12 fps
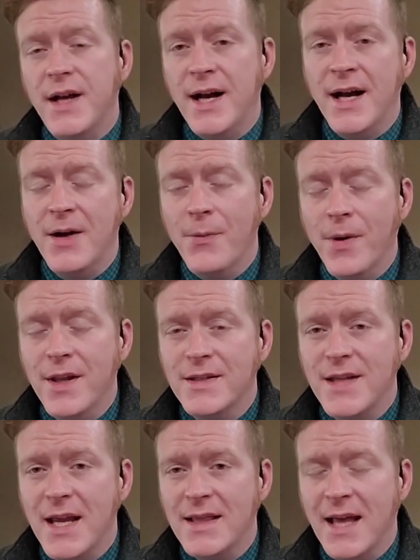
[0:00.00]
Uh, what do you
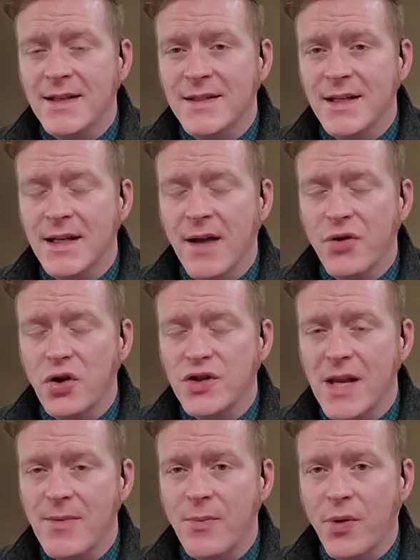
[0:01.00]
take that uh, Governor
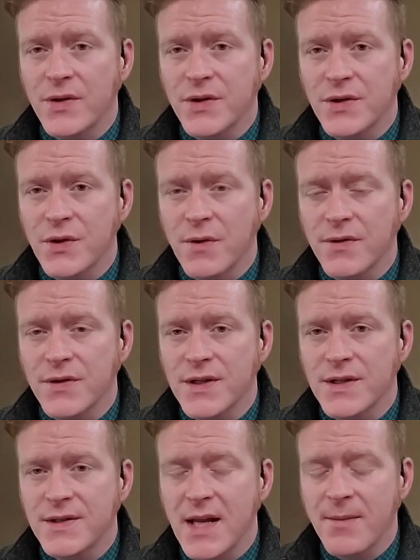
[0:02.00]
J.B. Pritzker is
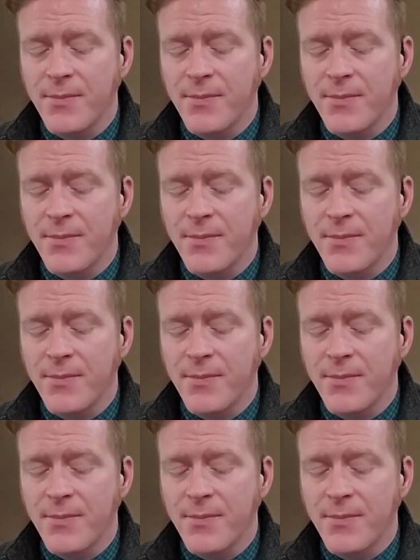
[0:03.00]
overseas